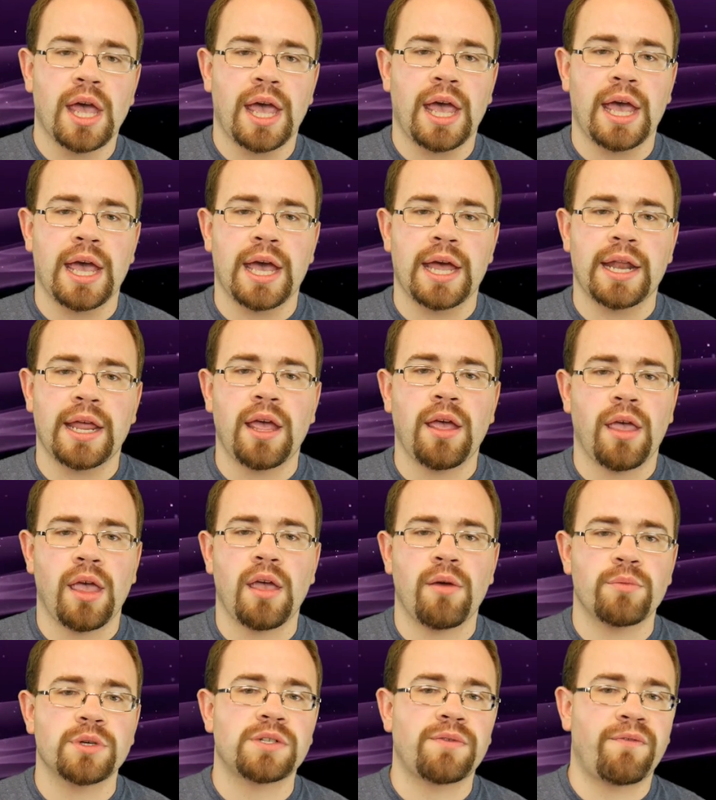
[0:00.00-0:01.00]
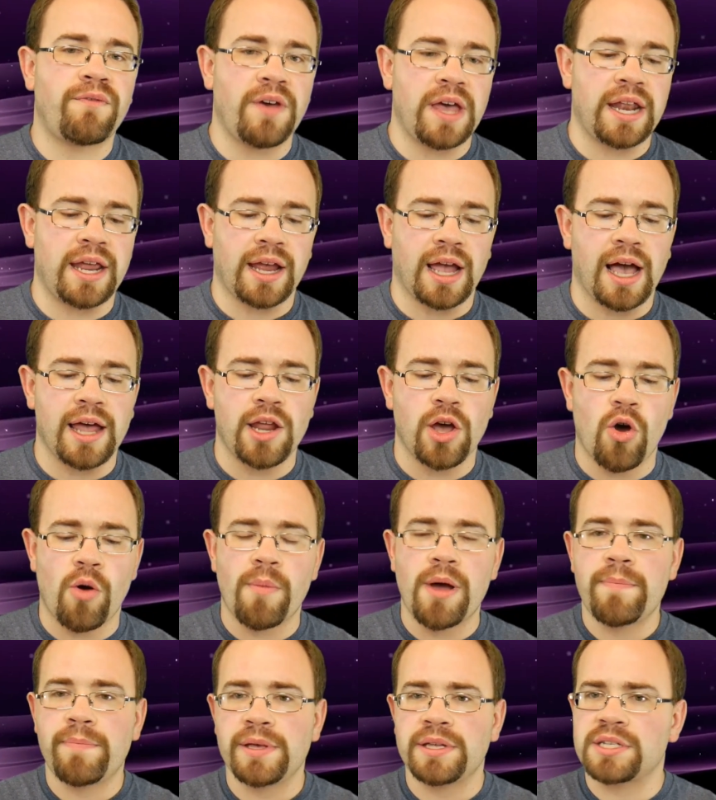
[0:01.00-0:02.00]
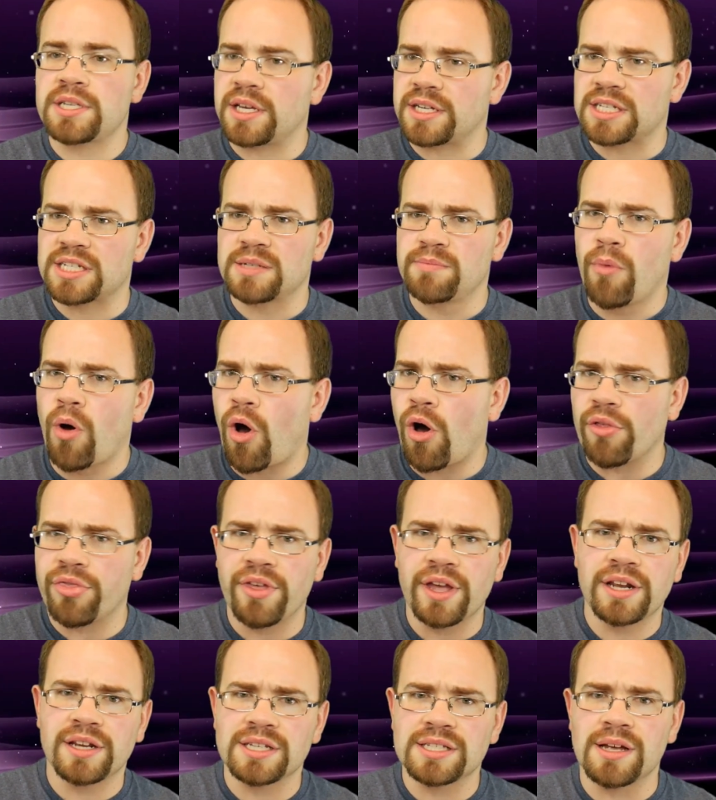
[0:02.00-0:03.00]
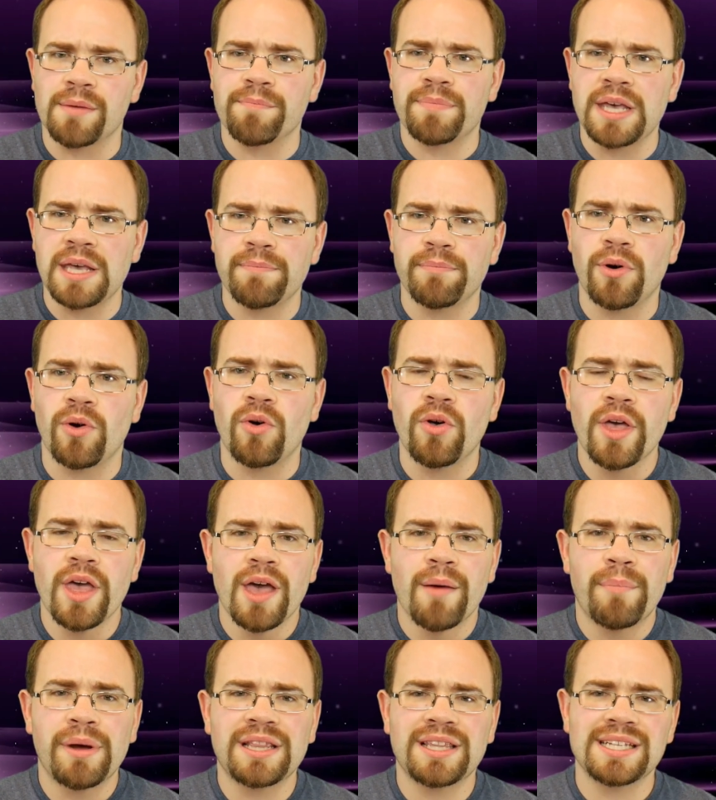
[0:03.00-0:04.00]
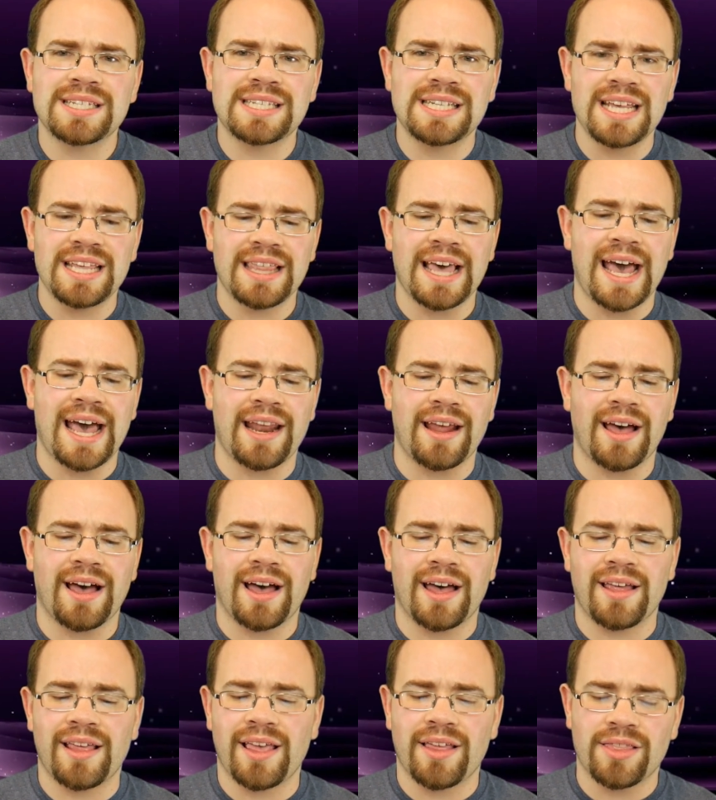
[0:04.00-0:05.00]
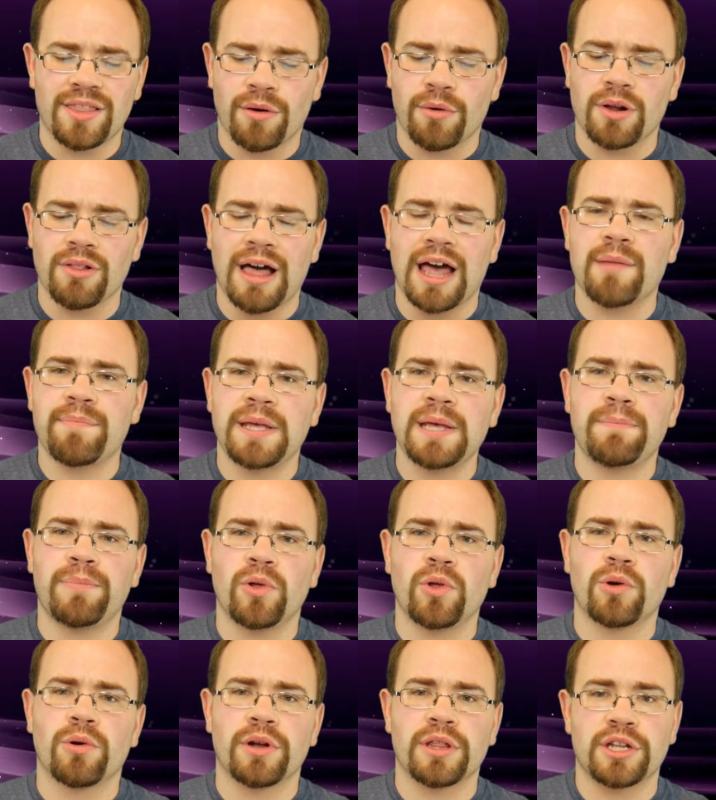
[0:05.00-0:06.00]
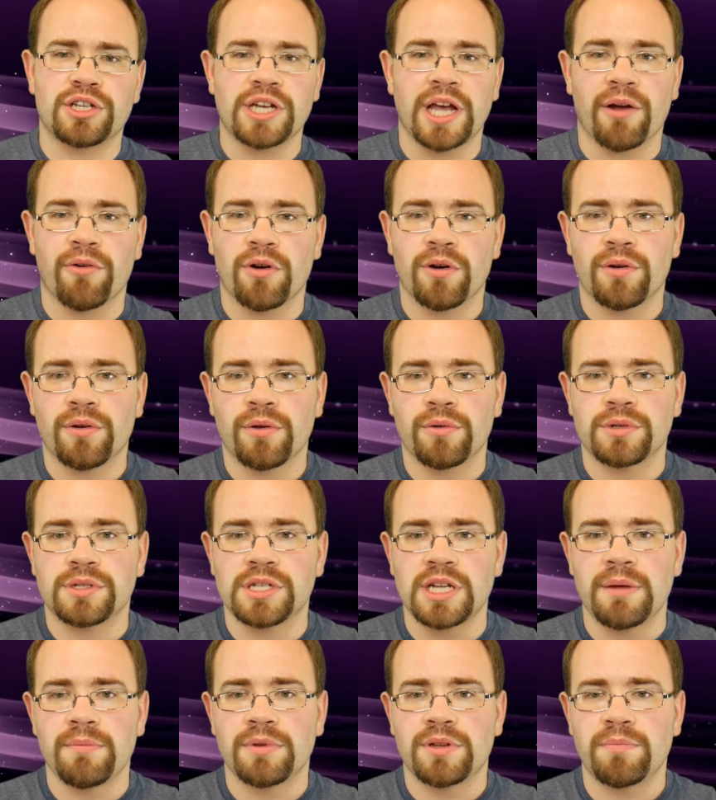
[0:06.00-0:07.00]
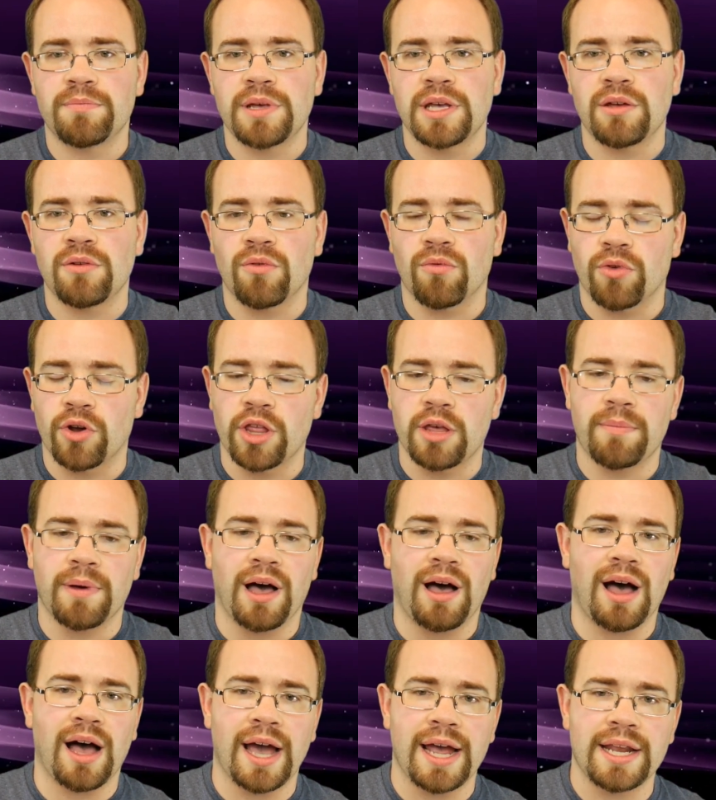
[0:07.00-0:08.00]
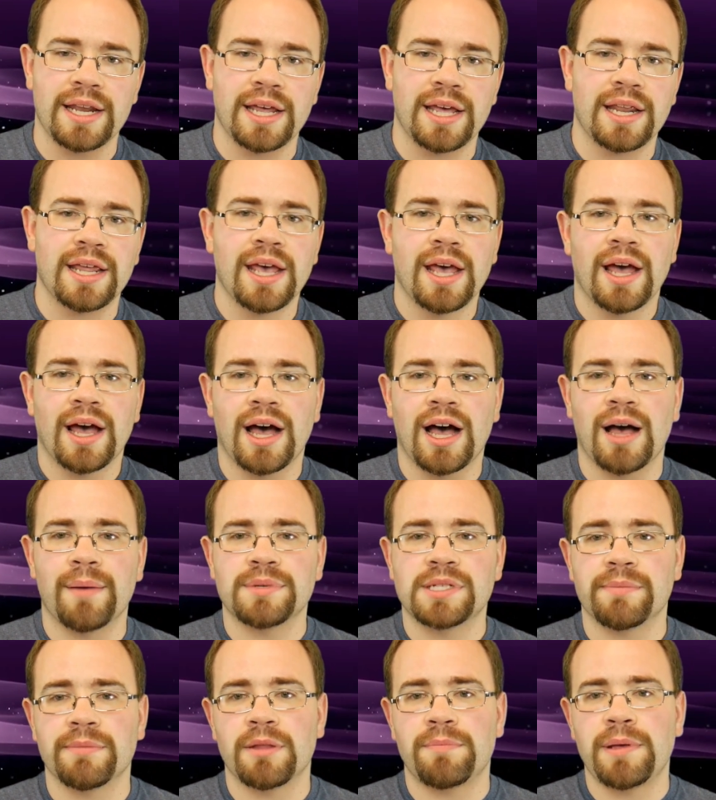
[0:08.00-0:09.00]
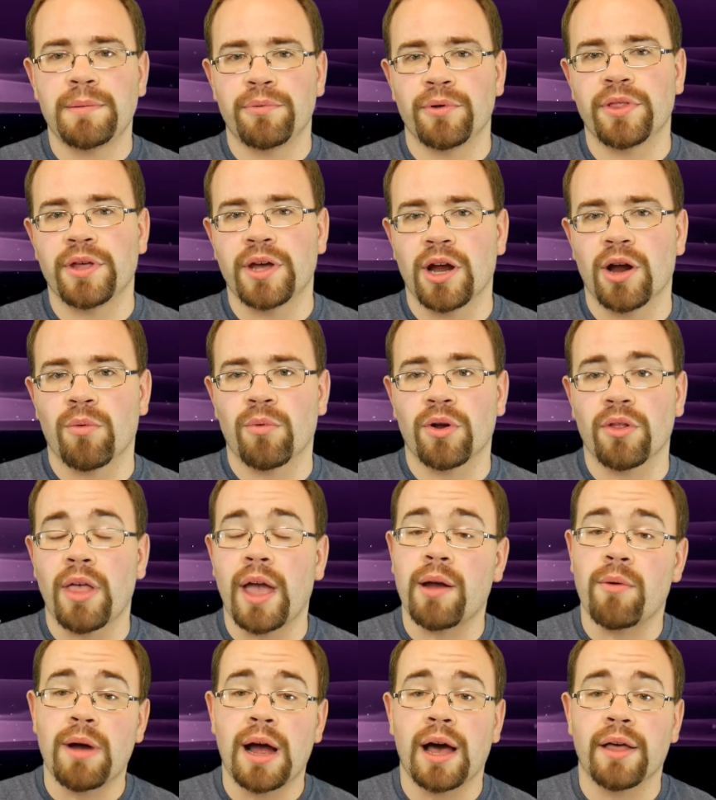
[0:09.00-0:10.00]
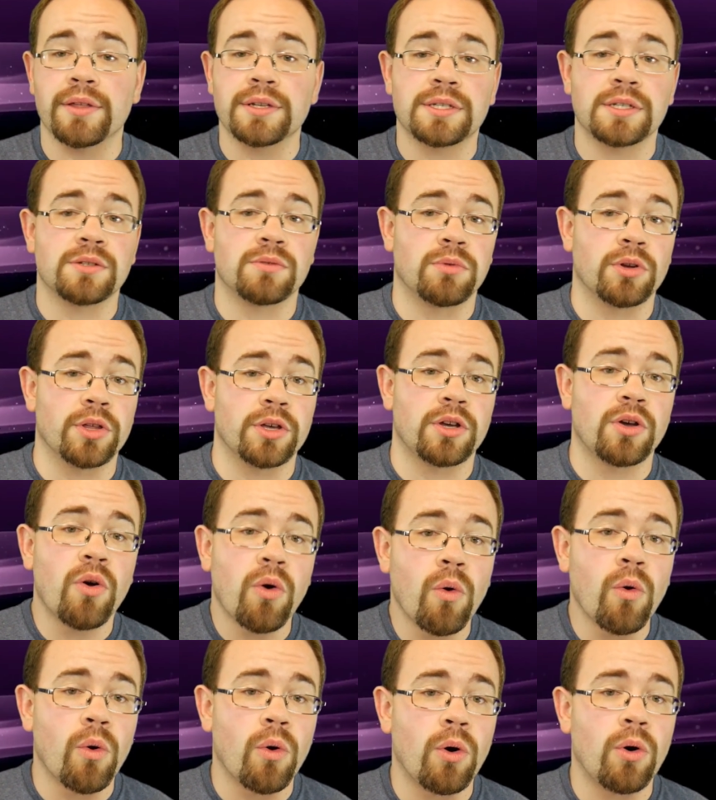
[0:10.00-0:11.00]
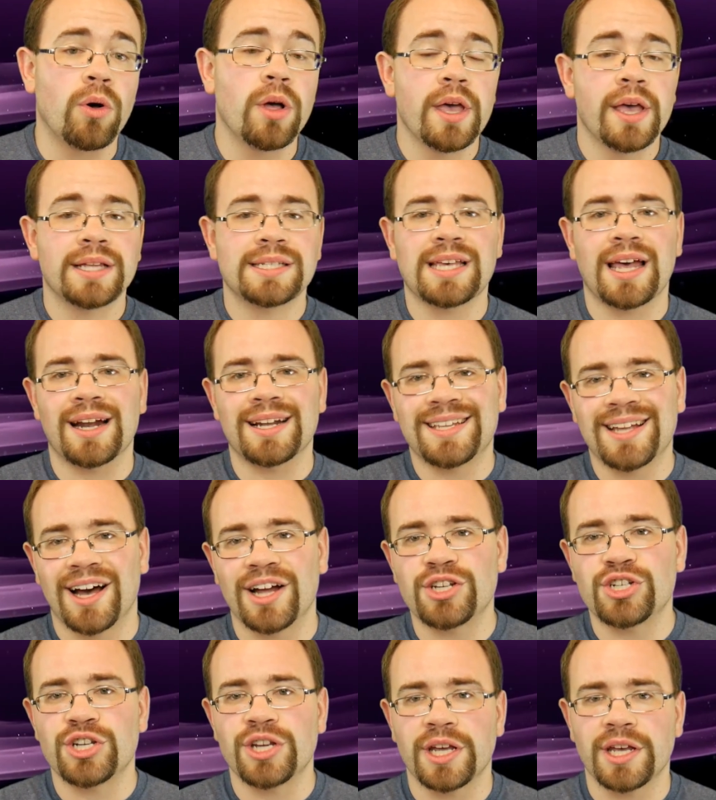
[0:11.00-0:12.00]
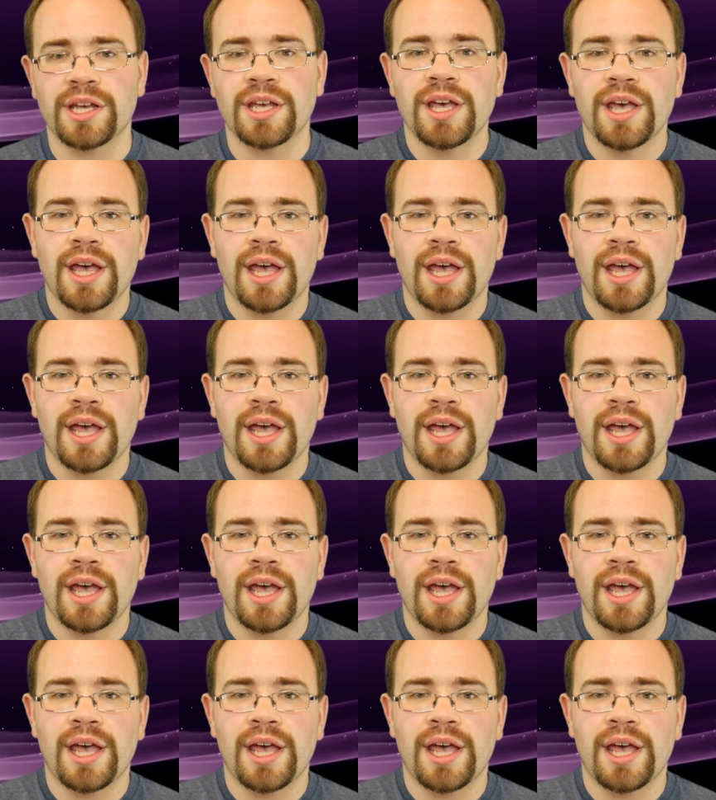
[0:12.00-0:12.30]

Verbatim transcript: And it, it was fitting. I know it might be a small thing to some people, but to see that, uh, there were a lot of people who were the chat who seemed to be really behind it. Um, some of the people there were like, wow, this is really cool. It's kind of touching.